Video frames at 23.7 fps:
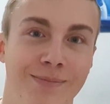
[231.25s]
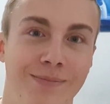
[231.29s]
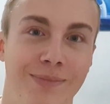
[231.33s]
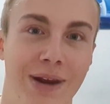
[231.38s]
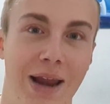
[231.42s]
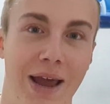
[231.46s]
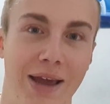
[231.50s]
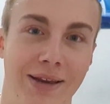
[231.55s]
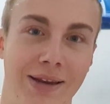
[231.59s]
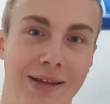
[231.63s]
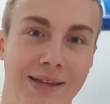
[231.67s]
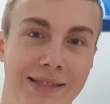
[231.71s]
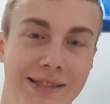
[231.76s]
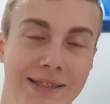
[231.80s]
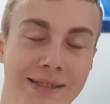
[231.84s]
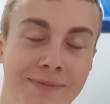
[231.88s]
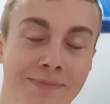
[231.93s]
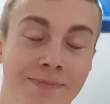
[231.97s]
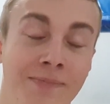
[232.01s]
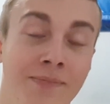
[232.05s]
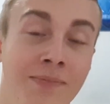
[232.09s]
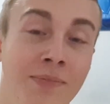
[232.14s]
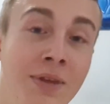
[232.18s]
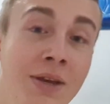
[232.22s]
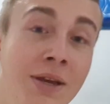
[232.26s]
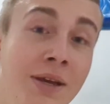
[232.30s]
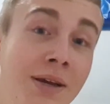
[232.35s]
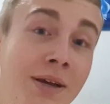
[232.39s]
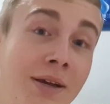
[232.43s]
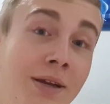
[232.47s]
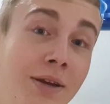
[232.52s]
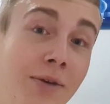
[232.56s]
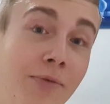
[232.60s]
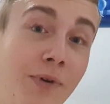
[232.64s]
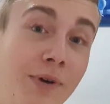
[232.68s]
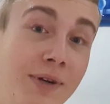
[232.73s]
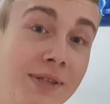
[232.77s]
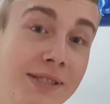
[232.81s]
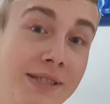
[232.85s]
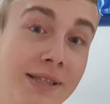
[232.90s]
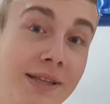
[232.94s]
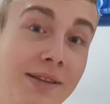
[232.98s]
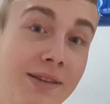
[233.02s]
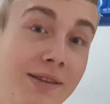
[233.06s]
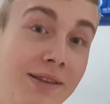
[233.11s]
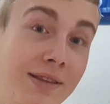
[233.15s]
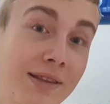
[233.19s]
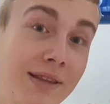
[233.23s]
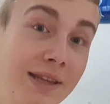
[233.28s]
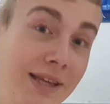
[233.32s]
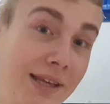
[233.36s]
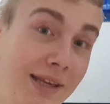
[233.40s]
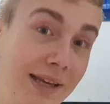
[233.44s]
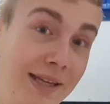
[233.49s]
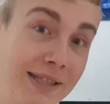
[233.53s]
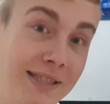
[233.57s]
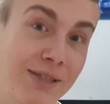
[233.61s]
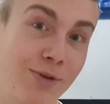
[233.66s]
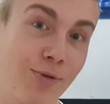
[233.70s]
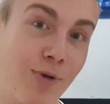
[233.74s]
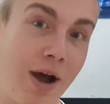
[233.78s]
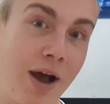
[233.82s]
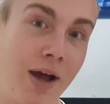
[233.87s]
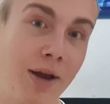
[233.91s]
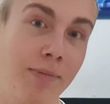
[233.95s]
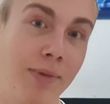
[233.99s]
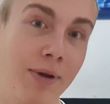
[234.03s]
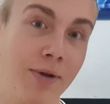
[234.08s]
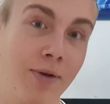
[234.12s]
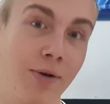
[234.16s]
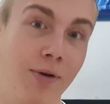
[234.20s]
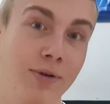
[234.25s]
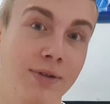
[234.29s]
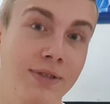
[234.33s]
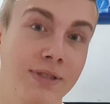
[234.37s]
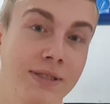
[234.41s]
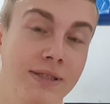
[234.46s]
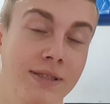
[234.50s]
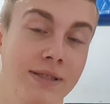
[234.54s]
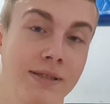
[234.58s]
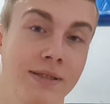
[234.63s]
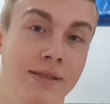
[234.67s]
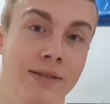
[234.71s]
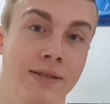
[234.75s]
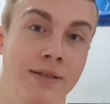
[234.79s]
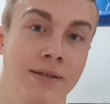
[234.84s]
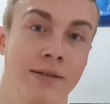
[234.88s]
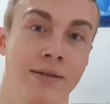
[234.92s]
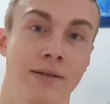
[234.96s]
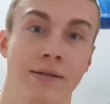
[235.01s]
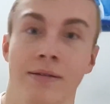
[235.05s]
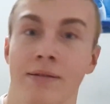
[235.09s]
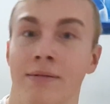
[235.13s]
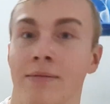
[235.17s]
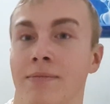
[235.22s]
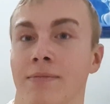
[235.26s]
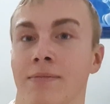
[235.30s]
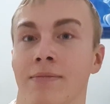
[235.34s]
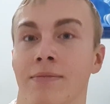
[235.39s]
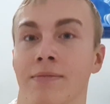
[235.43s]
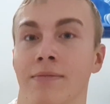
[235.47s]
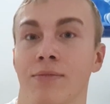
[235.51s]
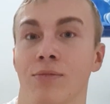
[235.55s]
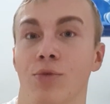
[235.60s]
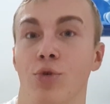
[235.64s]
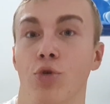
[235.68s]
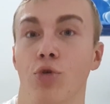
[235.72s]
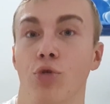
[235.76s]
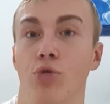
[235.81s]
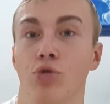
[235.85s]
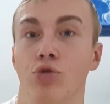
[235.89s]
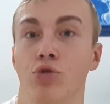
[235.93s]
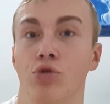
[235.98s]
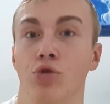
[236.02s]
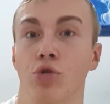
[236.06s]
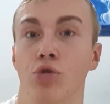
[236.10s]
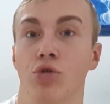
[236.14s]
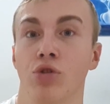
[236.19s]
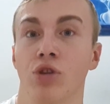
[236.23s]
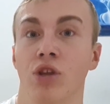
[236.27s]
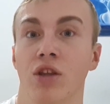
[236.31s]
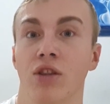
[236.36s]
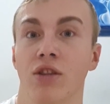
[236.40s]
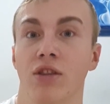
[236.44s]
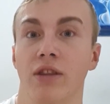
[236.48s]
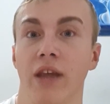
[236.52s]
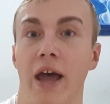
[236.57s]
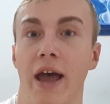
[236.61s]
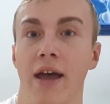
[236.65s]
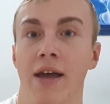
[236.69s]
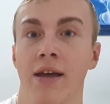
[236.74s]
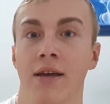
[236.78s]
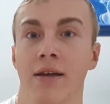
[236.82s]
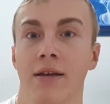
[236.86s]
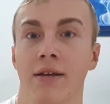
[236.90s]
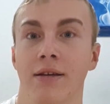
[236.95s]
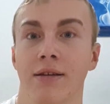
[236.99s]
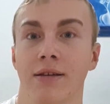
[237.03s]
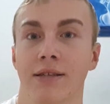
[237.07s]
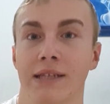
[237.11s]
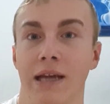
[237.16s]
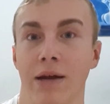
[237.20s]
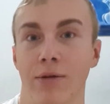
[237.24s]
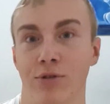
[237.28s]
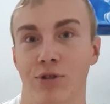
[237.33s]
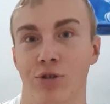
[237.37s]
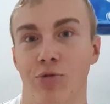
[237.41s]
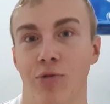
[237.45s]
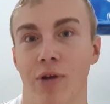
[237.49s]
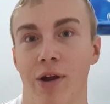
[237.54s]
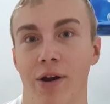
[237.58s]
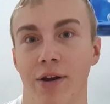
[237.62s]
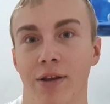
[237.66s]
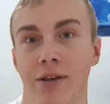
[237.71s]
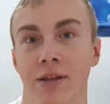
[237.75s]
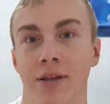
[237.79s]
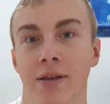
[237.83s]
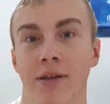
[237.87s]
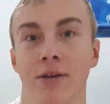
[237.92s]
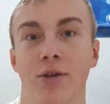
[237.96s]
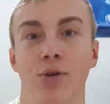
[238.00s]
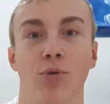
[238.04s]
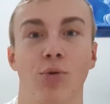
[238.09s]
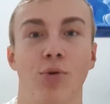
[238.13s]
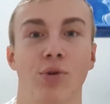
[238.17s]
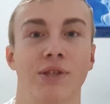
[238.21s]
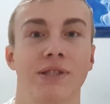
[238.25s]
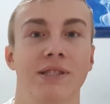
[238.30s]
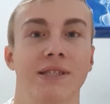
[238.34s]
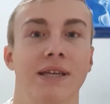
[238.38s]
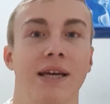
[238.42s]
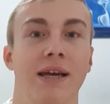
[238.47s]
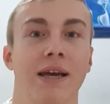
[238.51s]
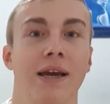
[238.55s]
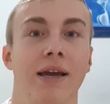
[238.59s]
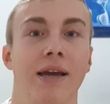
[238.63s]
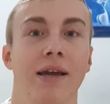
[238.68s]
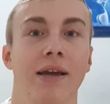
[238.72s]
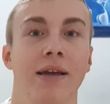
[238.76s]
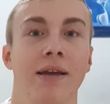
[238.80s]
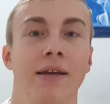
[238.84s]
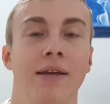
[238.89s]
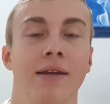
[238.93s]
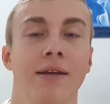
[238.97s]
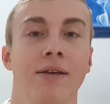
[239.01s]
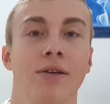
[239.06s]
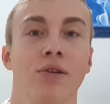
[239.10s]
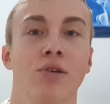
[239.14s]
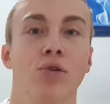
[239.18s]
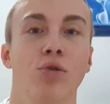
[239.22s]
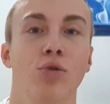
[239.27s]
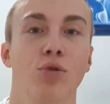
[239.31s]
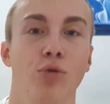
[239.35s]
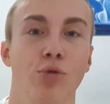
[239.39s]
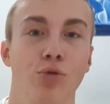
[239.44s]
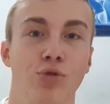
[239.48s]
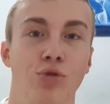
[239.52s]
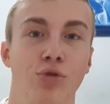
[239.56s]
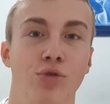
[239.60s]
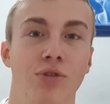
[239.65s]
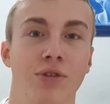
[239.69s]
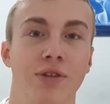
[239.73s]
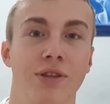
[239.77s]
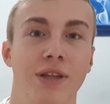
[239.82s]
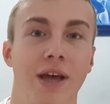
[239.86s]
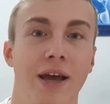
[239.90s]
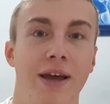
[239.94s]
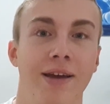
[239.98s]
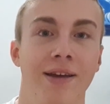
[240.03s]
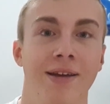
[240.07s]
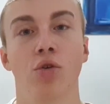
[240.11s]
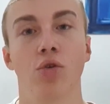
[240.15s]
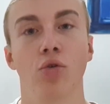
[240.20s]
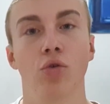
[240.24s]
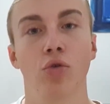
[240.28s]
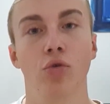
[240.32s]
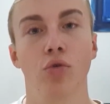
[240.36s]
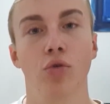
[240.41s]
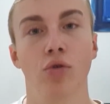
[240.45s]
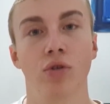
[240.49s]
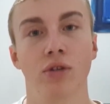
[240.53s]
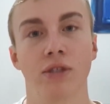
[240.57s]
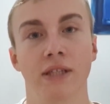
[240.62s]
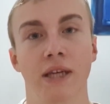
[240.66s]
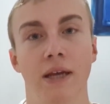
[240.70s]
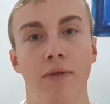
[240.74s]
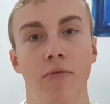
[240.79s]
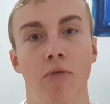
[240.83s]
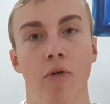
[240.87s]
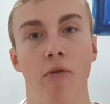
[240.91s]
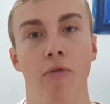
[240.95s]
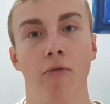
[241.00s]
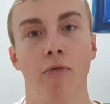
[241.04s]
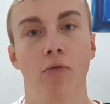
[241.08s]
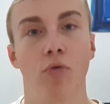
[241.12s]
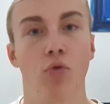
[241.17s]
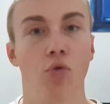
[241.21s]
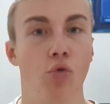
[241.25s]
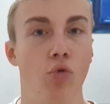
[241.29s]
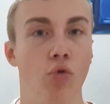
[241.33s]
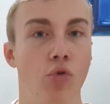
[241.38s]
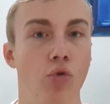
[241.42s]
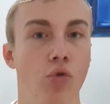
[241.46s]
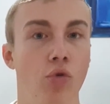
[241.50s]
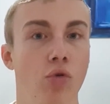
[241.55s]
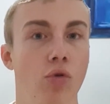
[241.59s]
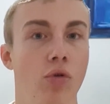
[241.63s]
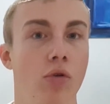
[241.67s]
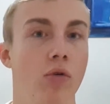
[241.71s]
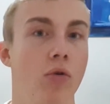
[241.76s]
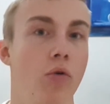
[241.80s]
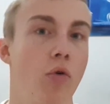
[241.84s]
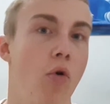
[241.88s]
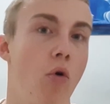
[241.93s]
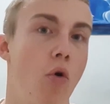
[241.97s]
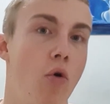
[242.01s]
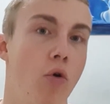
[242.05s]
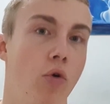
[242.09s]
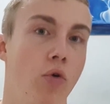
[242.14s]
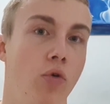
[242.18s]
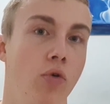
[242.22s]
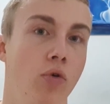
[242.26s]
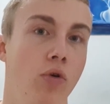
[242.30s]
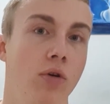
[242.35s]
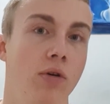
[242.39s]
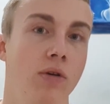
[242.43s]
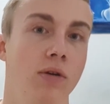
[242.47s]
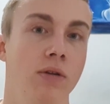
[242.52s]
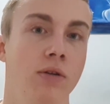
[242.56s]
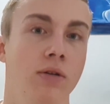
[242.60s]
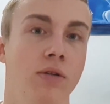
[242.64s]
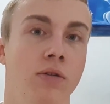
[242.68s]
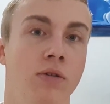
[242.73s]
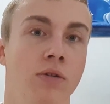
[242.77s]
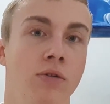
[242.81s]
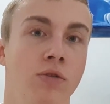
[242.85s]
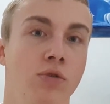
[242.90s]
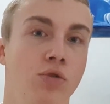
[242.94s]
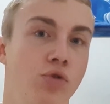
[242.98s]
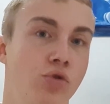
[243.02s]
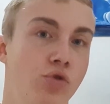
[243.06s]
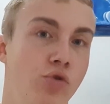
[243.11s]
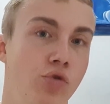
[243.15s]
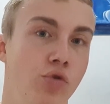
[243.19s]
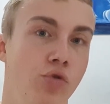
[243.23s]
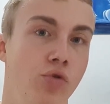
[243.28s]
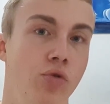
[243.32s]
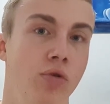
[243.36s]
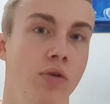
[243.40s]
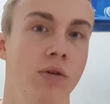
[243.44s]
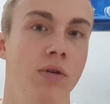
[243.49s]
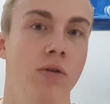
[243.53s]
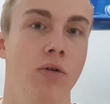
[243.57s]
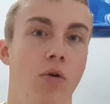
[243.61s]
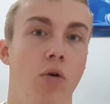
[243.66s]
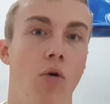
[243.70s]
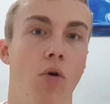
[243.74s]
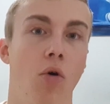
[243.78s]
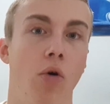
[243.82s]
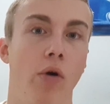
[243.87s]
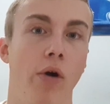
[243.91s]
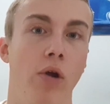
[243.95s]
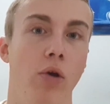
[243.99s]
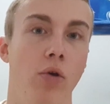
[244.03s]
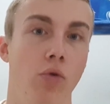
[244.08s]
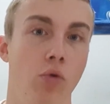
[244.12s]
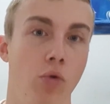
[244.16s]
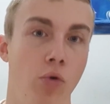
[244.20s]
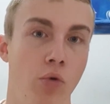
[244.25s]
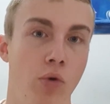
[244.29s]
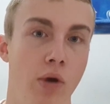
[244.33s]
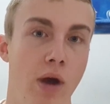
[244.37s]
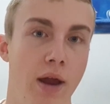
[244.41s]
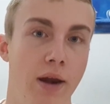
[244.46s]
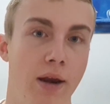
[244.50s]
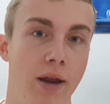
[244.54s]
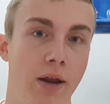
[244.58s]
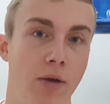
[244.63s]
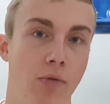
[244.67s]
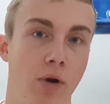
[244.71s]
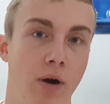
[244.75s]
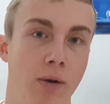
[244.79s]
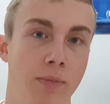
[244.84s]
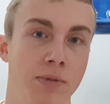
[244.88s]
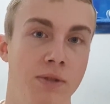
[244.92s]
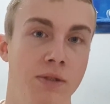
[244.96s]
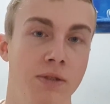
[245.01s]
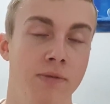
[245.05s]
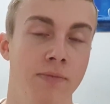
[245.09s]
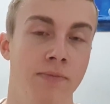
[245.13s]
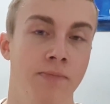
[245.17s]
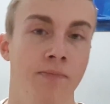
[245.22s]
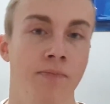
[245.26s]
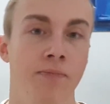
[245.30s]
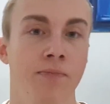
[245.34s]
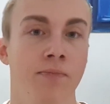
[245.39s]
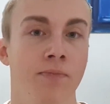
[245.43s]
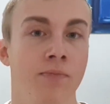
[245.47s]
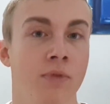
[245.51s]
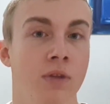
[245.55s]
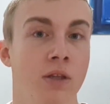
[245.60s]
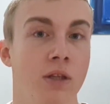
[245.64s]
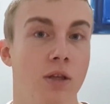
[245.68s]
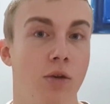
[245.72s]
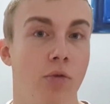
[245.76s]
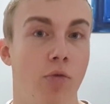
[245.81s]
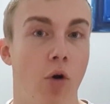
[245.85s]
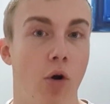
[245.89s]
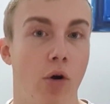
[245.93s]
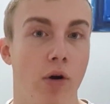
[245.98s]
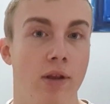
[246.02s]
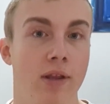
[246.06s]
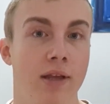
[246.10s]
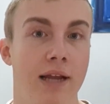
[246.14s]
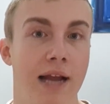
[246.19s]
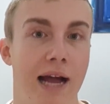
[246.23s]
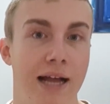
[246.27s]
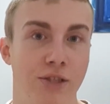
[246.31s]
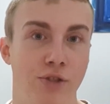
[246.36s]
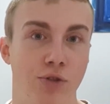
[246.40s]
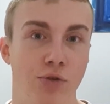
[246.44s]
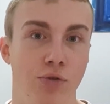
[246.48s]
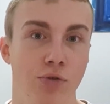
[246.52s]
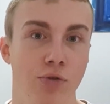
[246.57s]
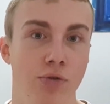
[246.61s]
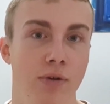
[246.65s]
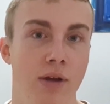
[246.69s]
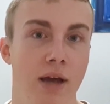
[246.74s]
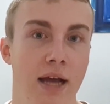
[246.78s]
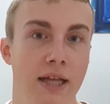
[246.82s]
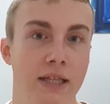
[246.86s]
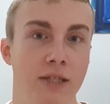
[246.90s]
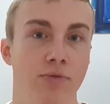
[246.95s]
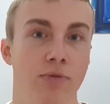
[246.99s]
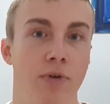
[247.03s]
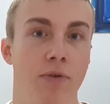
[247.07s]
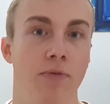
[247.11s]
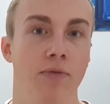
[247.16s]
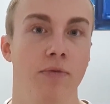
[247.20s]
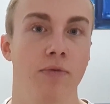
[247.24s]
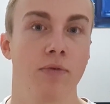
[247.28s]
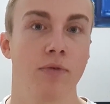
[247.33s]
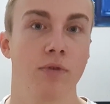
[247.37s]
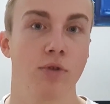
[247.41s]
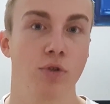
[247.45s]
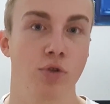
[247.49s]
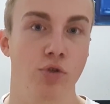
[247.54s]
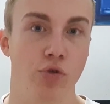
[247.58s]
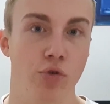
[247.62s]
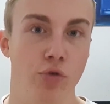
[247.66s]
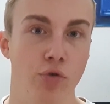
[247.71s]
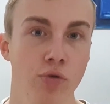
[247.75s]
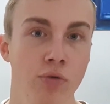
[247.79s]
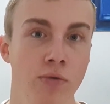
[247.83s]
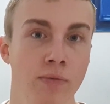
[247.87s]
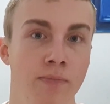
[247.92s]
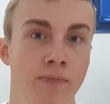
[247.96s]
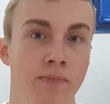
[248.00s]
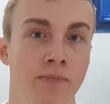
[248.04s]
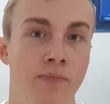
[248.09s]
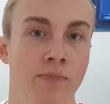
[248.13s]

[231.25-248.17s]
Like this. The first T is quiet because utsutte sounds weird. You will say utsutte. You do the same with uru, oru, tsu, or u ending verbs. The word katsu ends with tsu.